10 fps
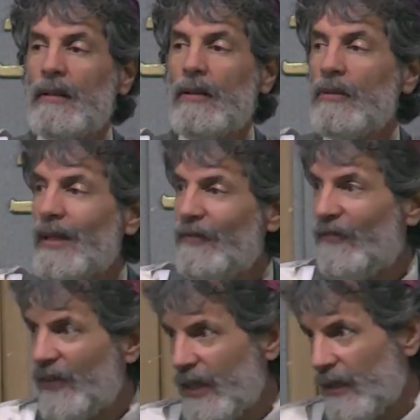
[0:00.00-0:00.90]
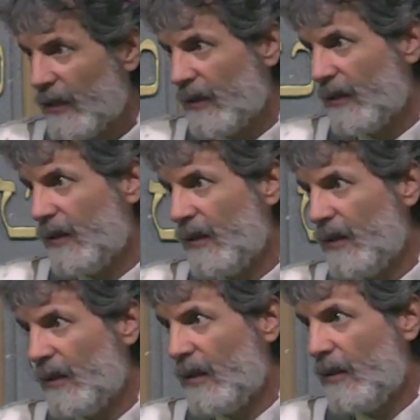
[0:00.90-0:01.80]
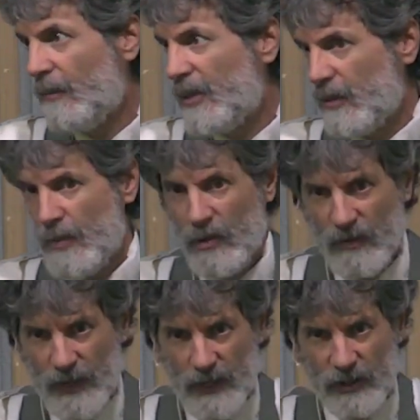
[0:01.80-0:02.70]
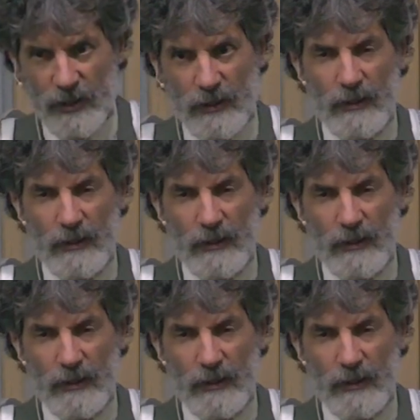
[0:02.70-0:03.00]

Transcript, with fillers: Don't let fear be the motivation.